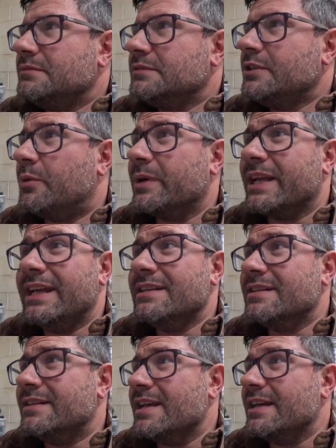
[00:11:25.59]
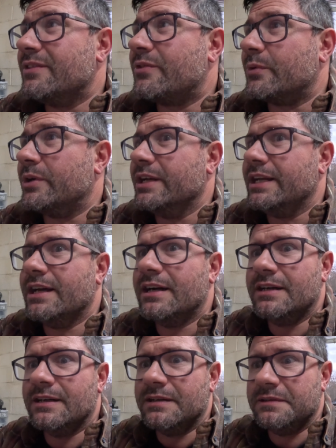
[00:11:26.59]
going into day 3
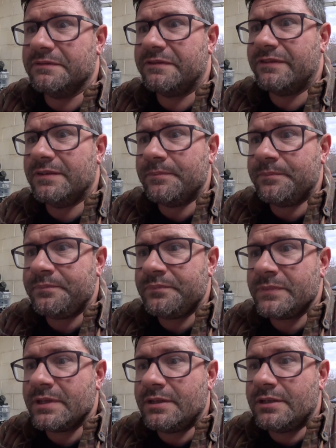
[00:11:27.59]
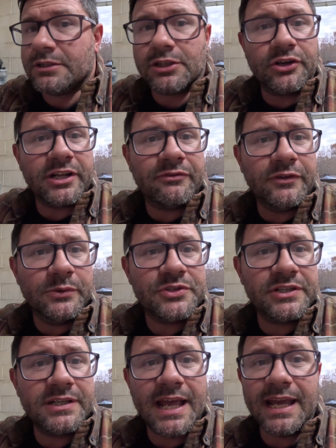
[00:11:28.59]
of learning
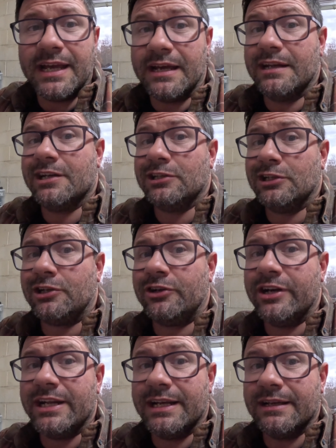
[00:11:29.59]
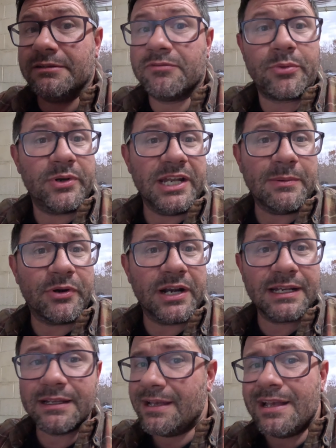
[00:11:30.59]
Fusion and learning 3D
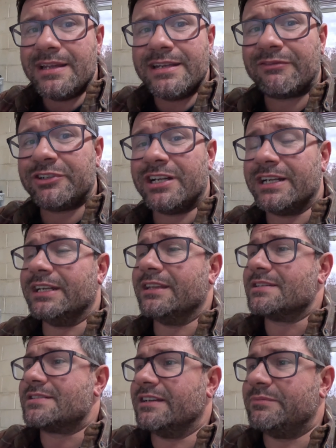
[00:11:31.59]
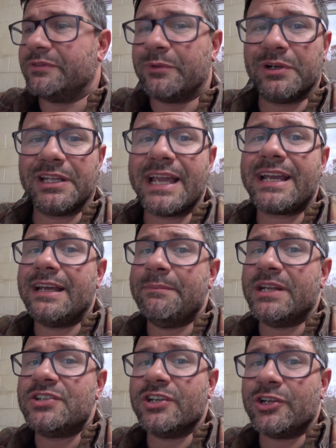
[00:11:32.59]
printing. Never done any of this stuff before, like I
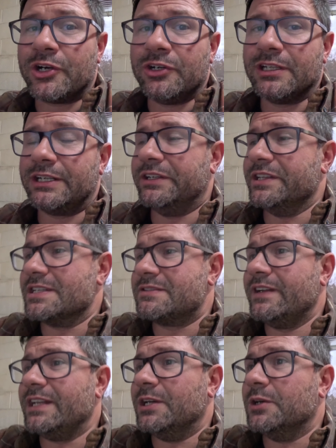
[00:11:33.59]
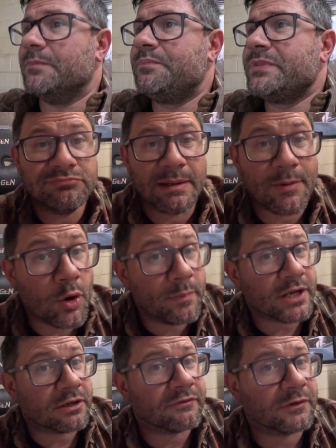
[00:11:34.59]
mentioned earlier in this video. I'm
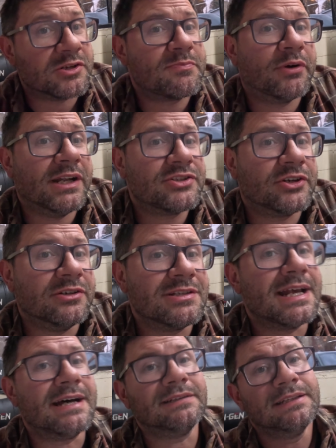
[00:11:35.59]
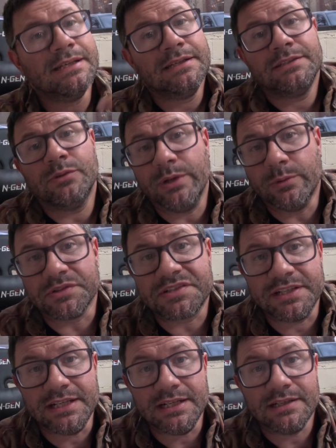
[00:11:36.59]
hoping our first print turns out. We will
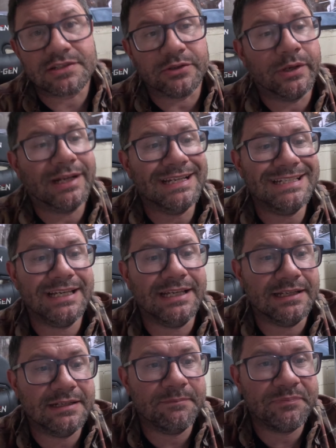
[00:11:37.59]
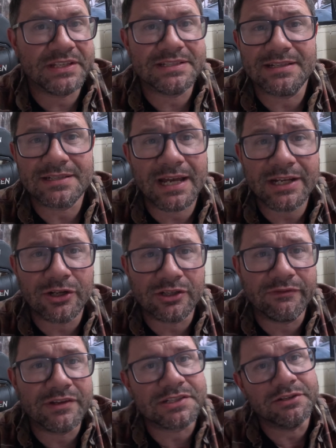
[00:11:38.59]
see. So what I did is designed all
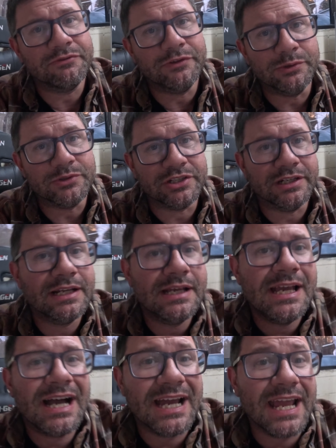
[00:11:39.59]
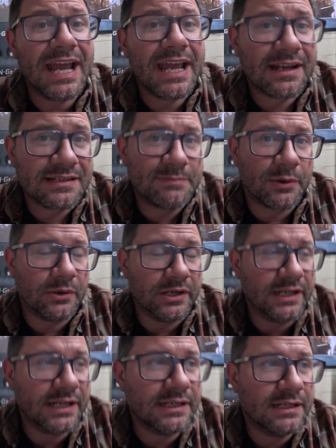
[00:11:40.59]
of this in Fusion. I
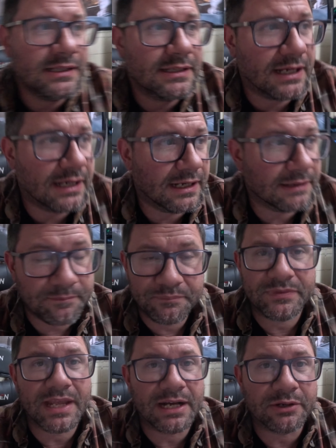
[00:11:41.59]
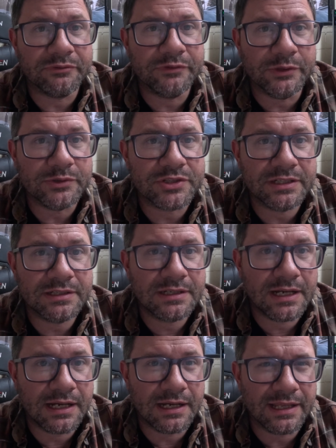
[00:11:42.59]
exported it out of Fusion.
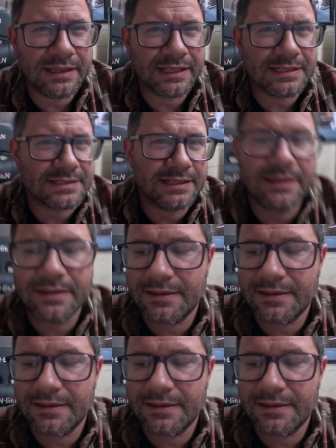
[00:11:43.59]
I think it's I